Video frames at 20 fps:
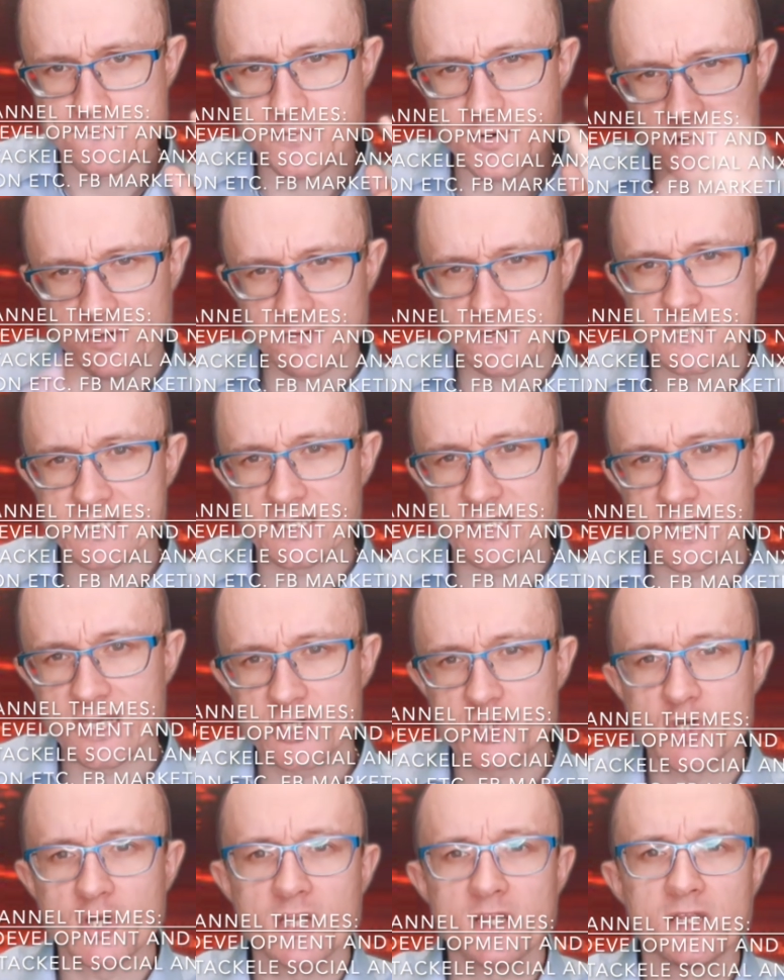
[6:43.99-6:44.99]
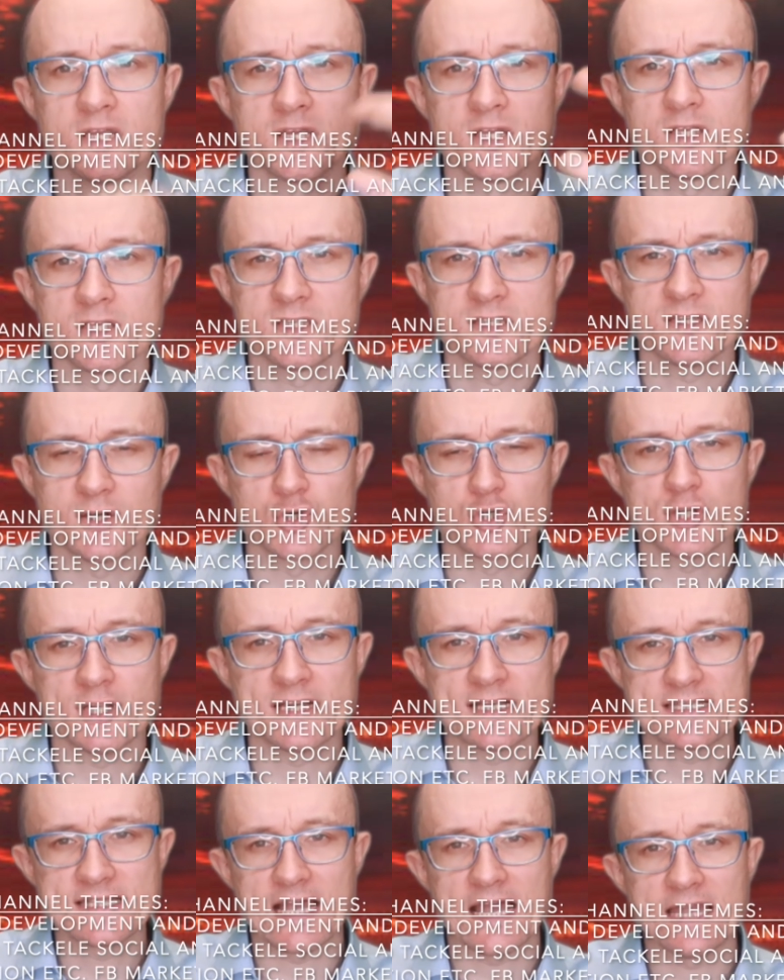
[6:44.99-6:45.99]
procrastination,
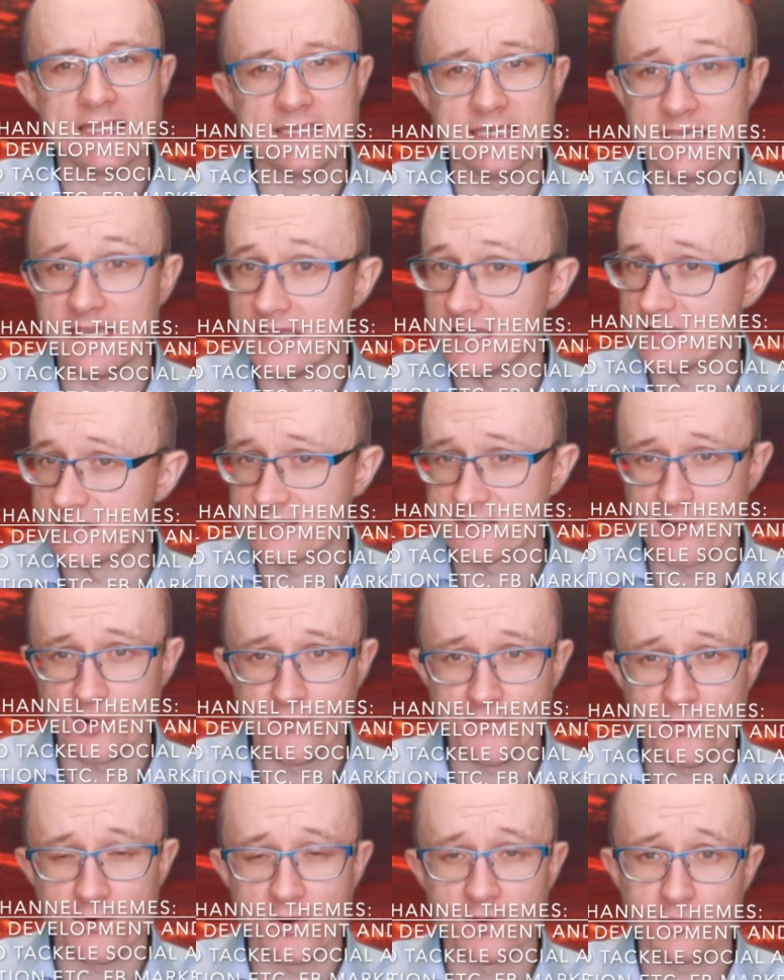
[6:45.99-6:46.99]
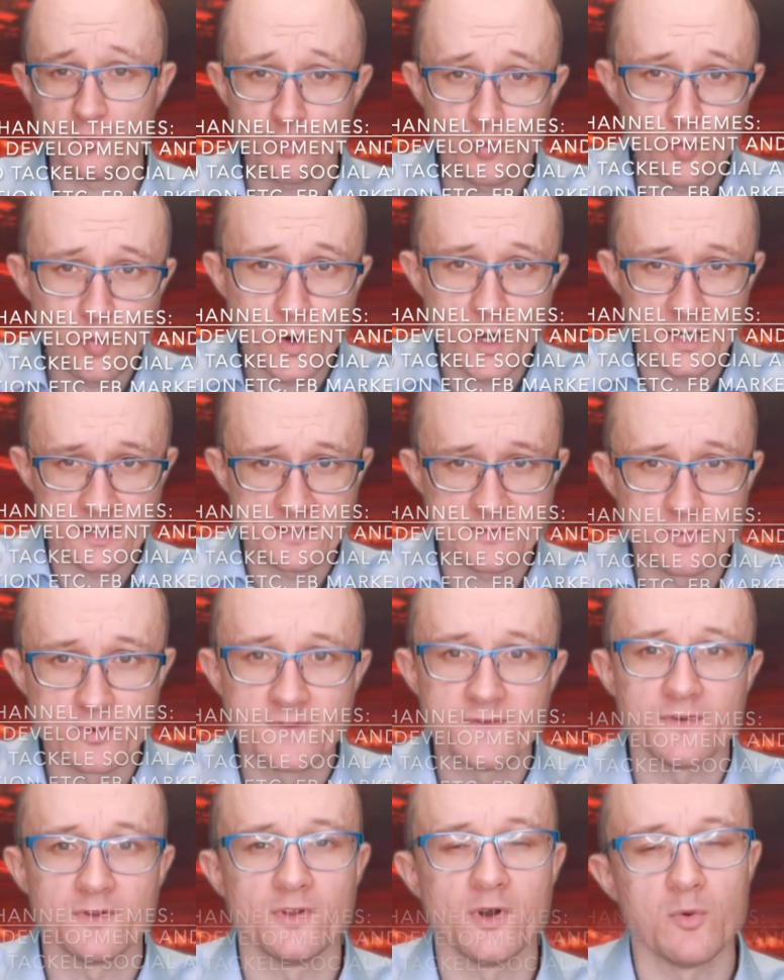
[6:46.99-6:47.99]
social anxiety, and so forth, what is
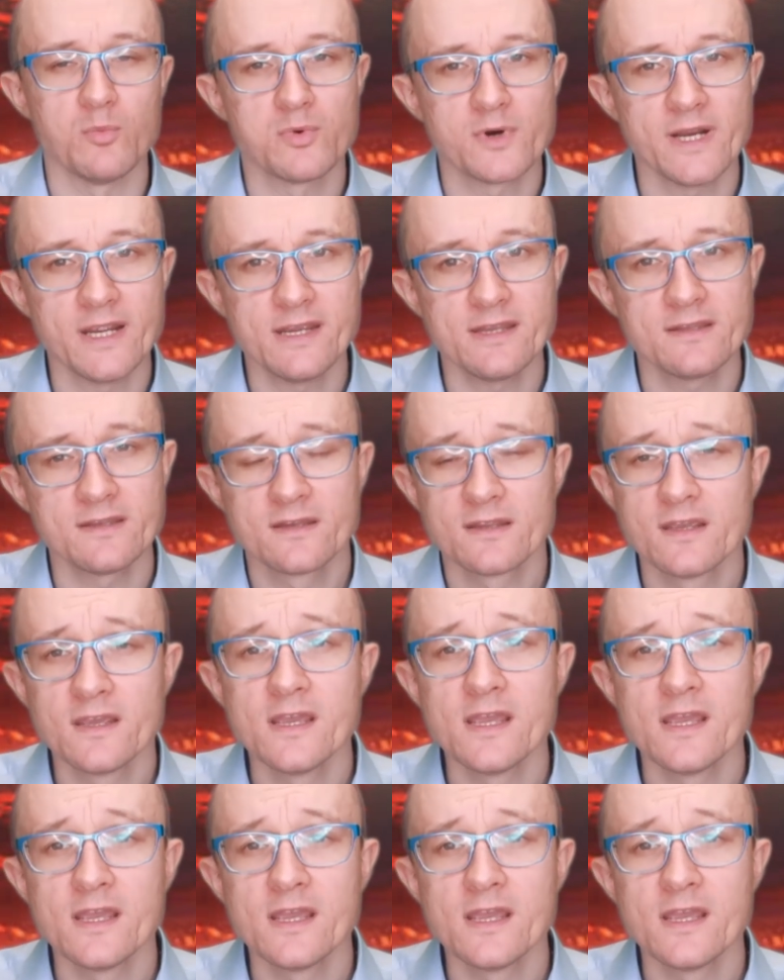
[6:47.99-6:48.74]
within our brain.